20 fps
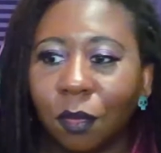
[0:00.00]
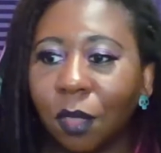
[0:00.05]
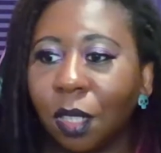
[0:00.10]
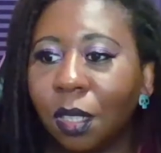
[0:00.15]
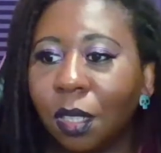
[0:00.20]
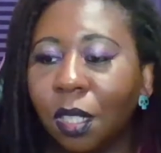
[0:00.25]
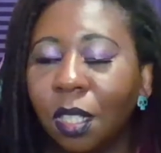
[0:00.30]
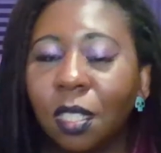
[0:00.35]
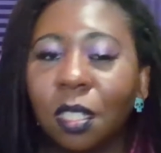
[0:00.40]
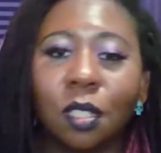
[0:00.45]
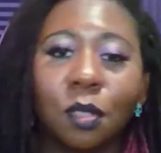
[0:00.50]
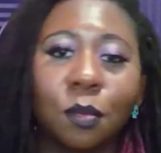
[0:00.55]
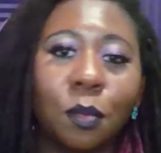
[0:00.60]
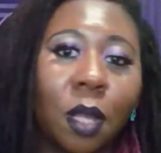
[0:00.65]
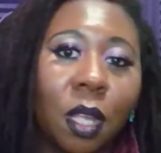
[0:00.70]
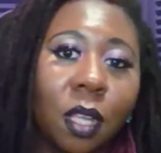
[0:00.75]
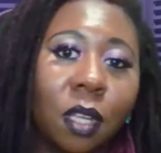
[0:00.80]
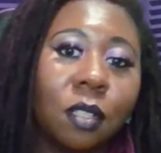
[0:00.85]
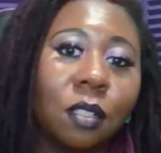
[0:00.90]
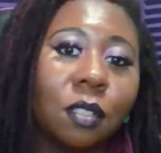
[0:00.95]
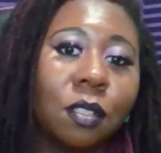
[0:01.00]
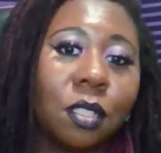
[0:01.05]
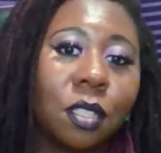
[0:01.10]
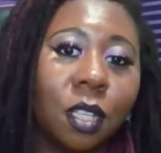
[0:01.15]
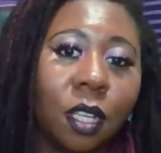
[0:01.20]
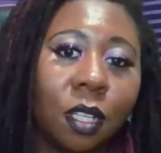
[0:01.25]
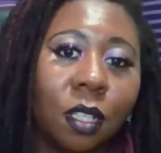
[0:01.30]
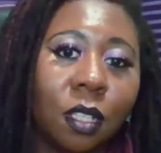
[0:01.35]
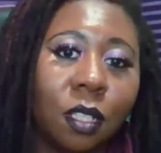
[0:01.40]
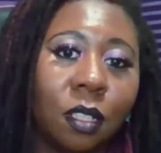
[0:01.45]
this is my
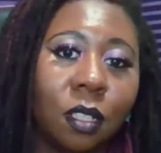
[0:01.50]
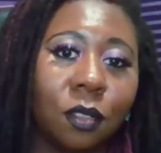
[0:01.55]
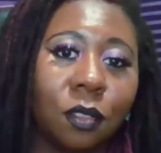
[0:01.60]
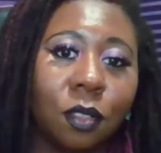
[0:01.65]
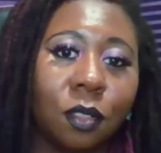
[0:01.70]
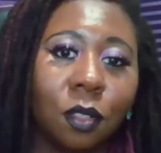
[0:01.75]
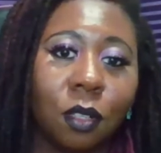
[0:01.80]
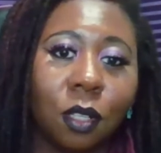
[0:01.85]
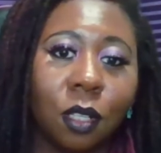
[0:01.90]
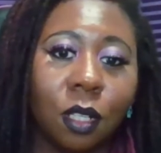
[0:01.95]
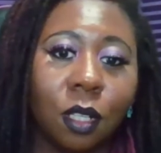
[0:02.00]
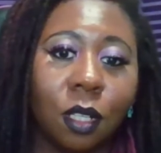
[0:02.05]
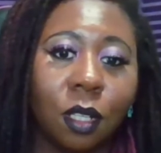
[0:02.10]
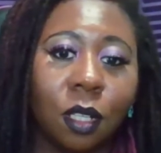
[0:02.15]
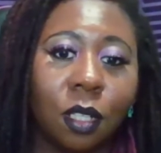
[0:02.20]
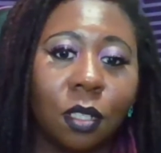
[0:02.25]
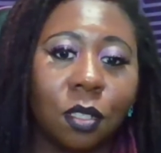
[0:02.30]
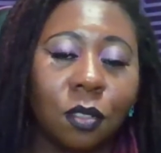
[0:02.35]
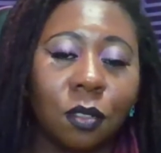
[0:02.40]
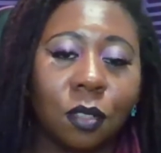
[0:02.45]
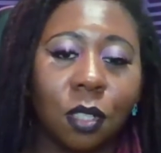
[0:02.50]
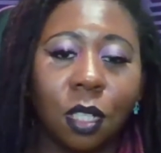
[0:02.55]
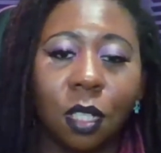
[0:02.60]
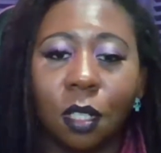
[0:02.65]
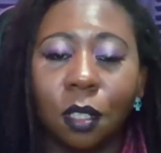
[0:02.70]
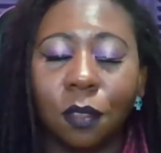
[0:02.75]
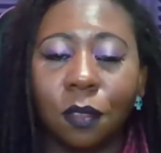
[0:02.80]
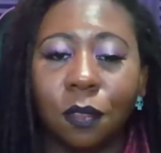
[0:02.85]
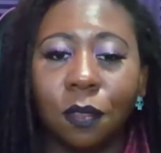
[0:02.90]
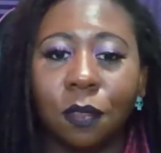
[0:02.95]
understanding of the history
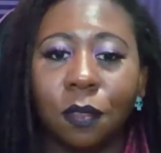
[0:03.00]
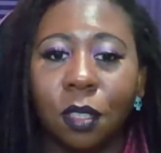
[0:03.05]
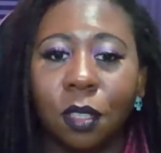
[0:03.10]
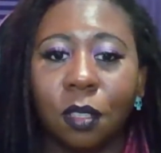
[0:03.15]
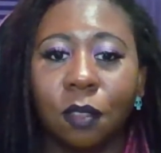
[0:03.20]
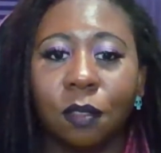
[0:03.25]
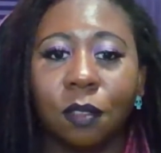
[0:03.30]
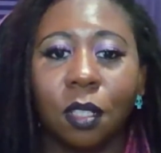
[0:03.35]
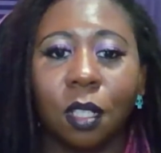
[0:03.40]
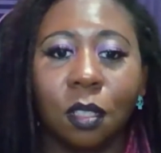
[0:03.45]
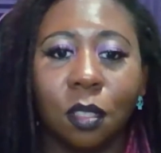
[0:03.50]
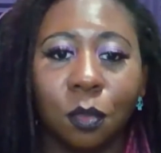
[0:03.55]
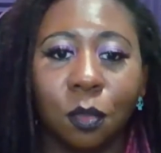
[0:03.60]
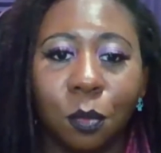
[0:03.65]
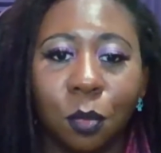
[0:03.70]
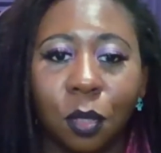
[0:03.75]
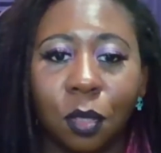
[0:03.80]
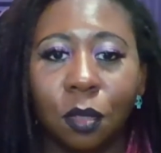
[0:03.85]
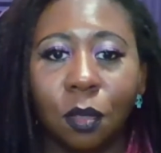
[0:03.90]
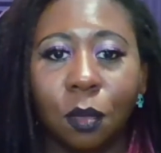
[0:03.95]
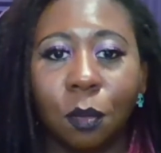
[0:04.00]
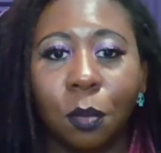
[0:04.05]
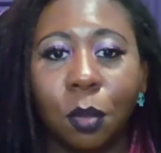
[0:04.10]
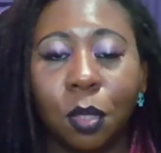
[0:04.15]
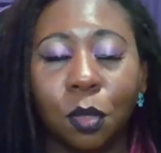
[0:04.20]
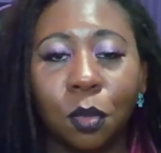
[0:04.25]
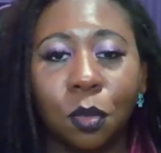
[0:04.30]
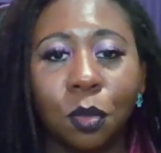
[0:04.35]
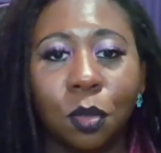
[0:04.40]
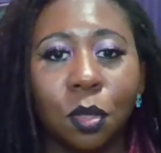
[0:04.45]
of Delta
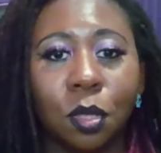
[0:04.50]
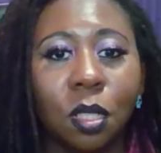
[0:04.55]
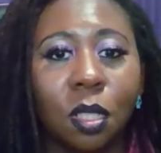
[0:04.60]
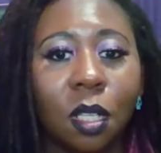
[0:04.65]
Blues.